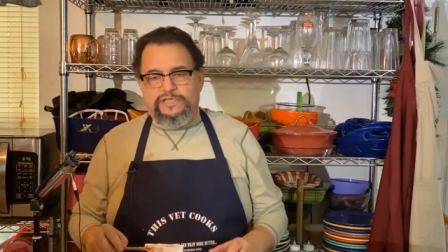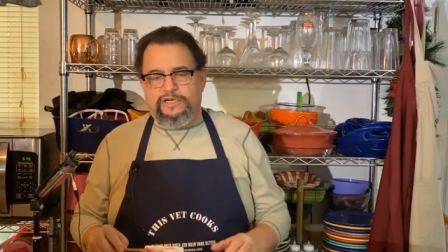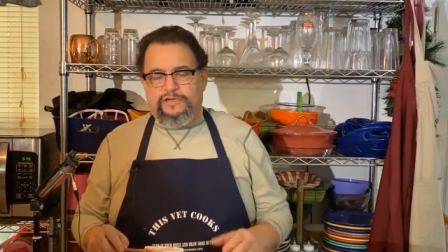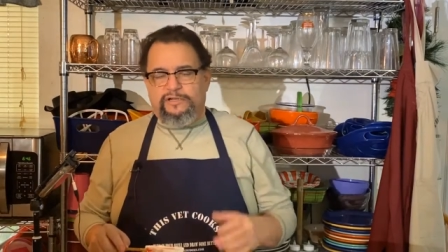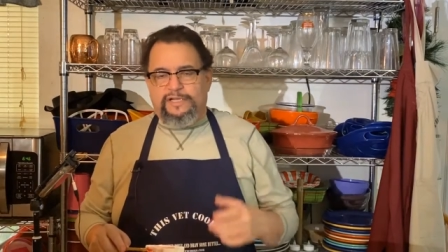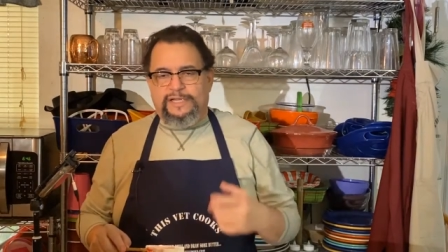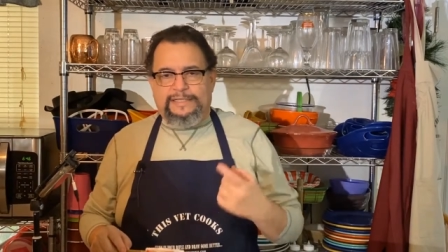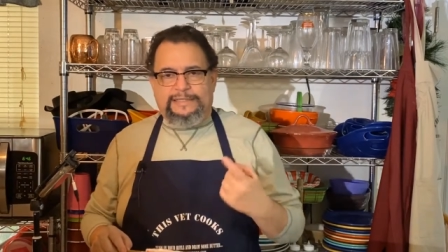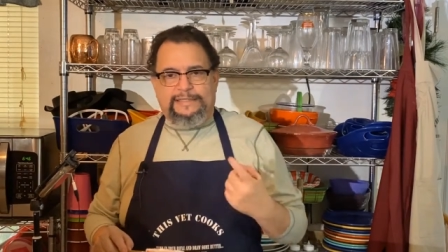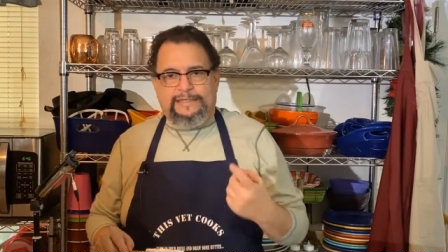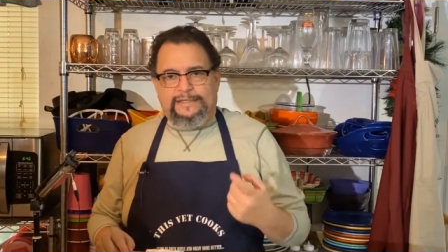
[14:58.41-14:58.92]

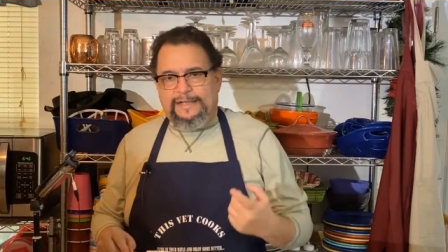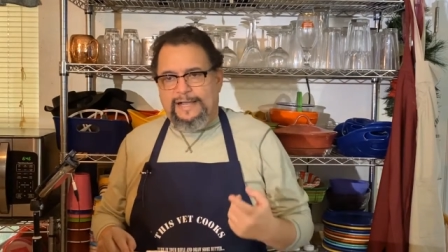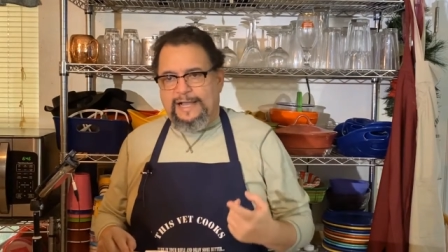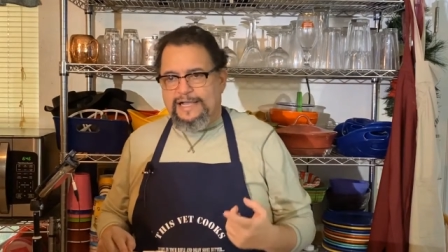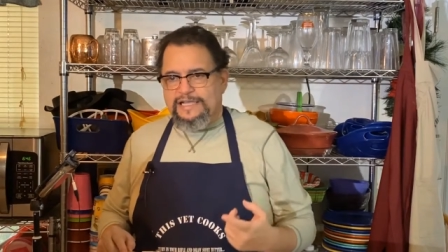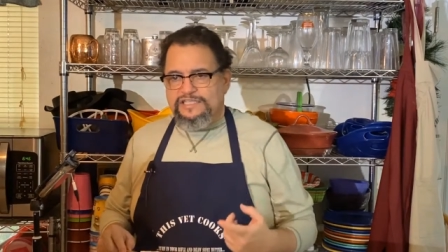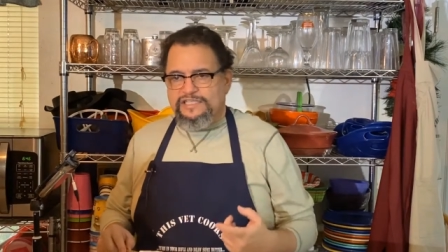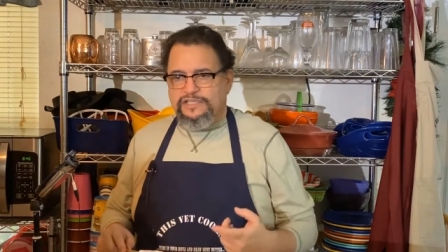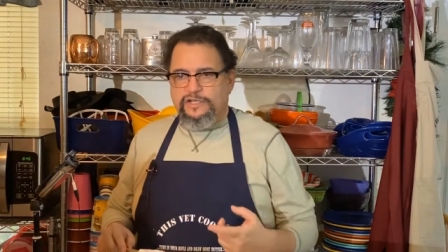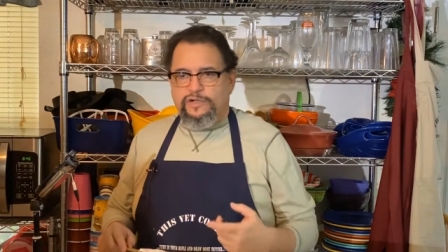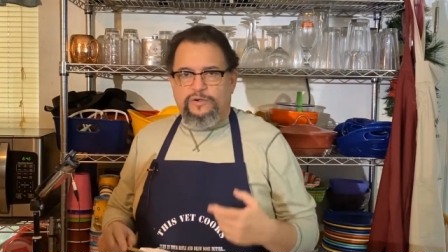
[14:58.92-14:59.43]
like the
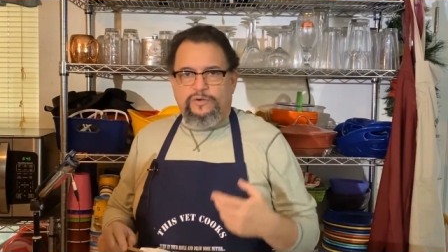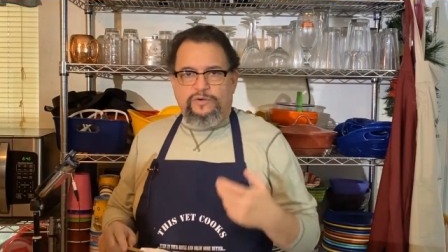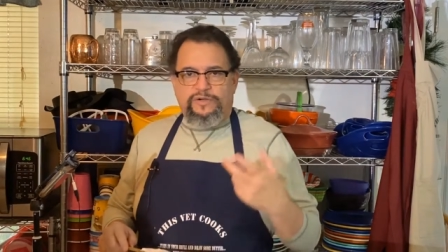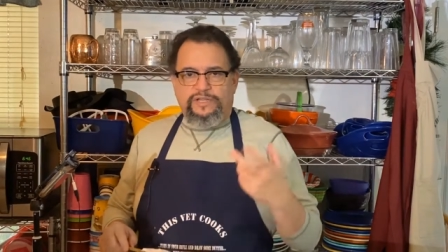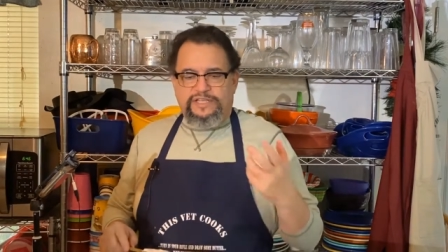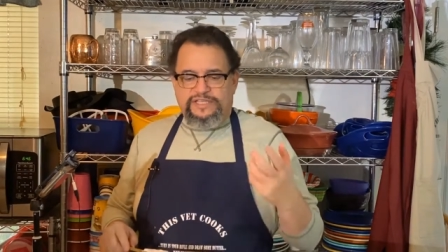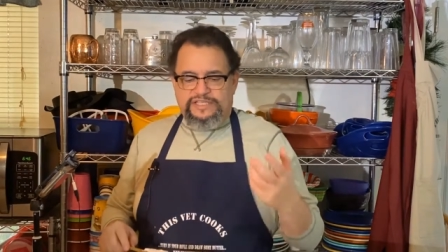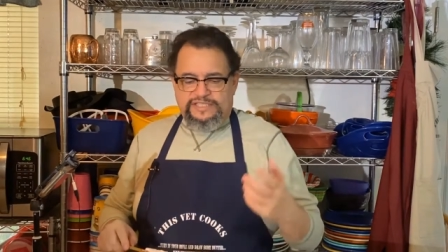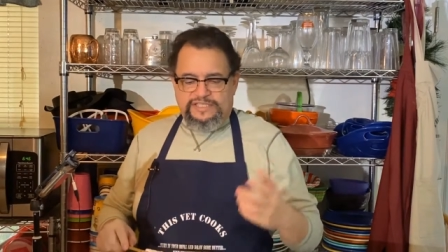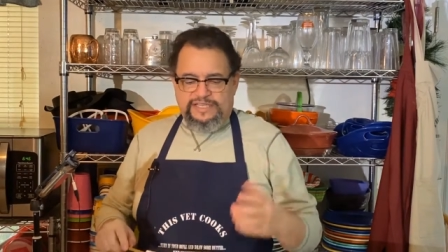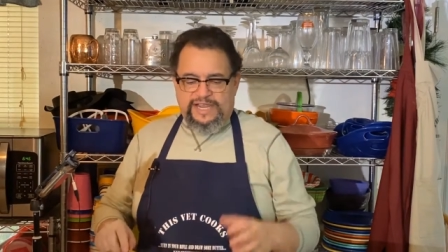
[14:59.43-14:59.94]
Costco
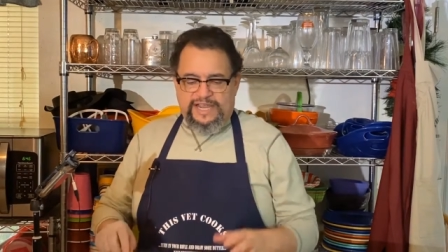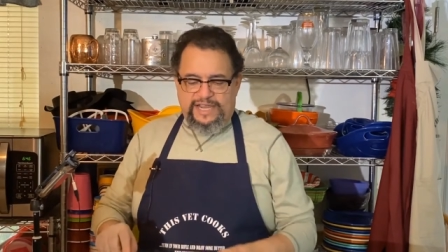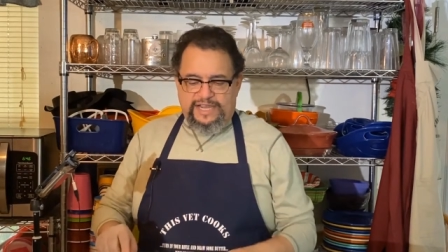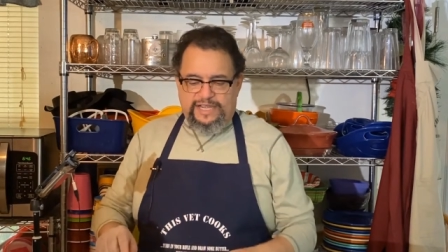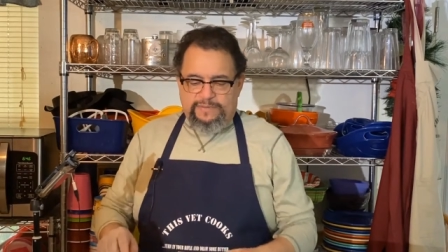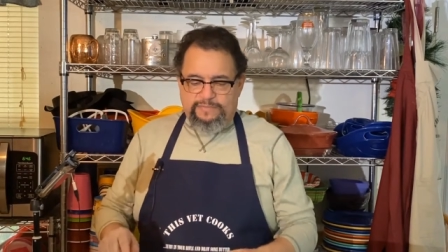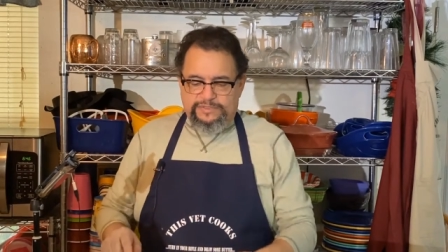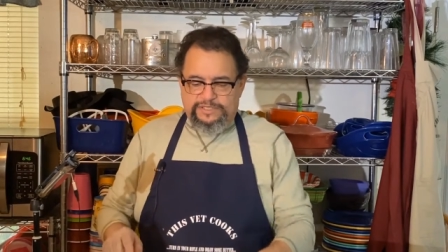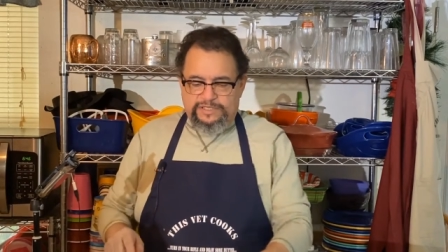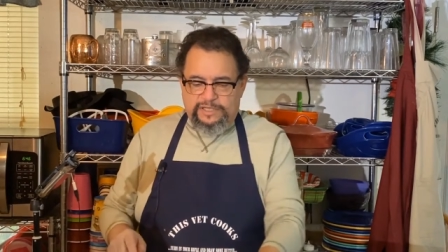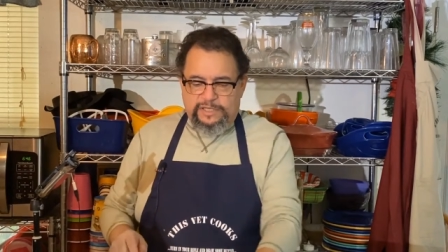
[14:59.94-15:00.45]
or the
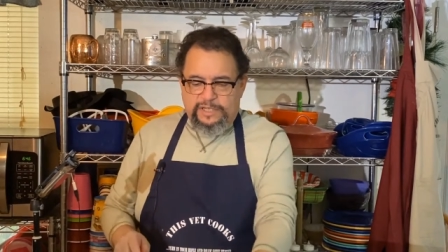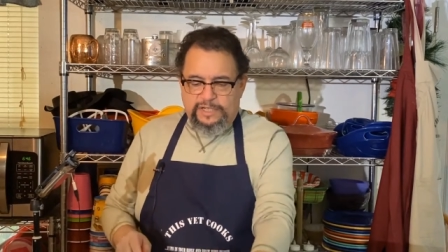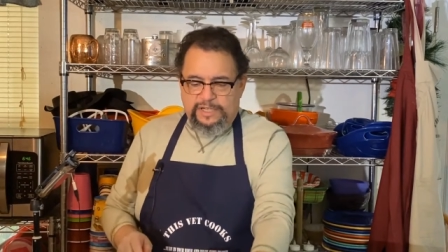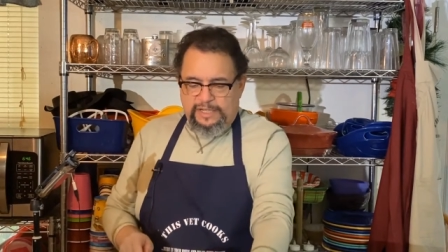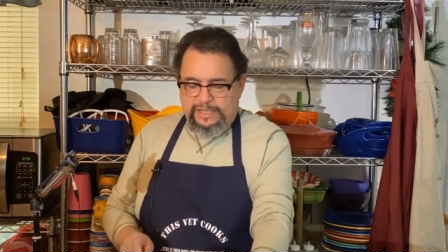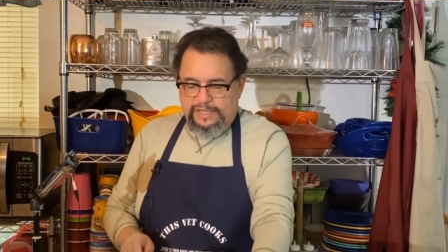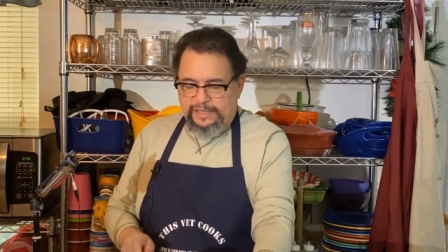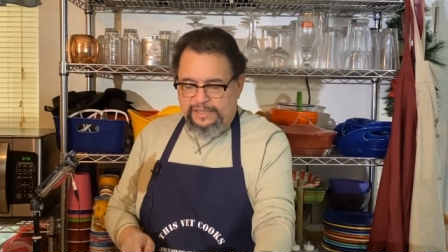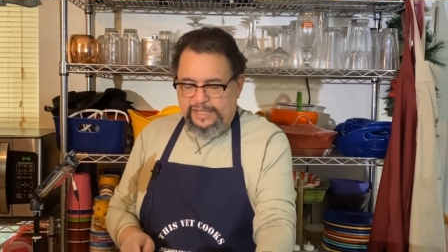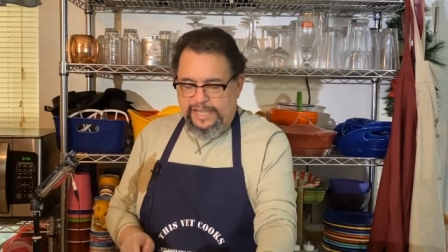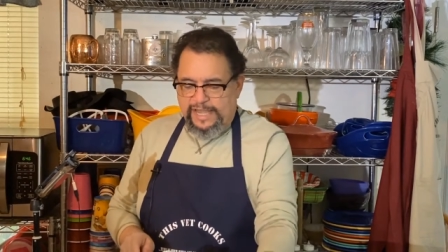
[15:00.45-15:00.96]
Sam's,
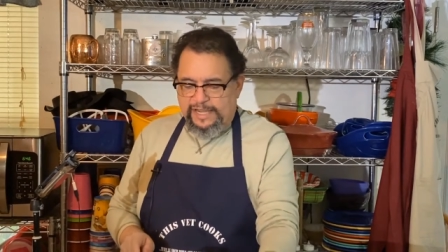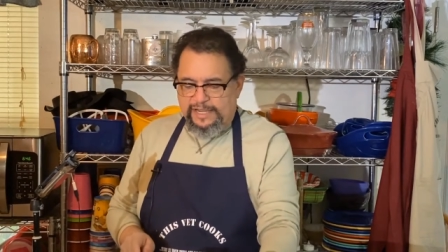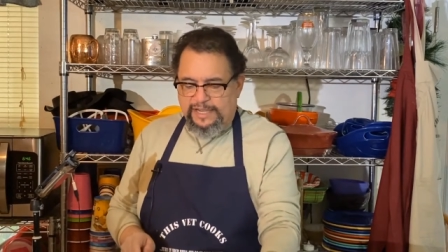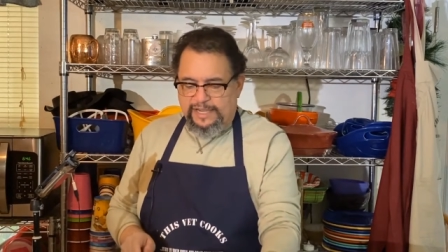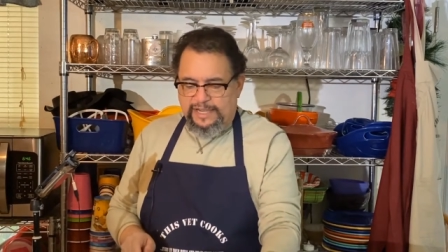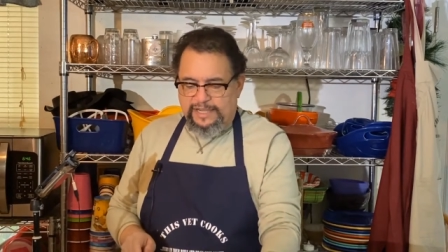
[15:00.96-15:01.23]
that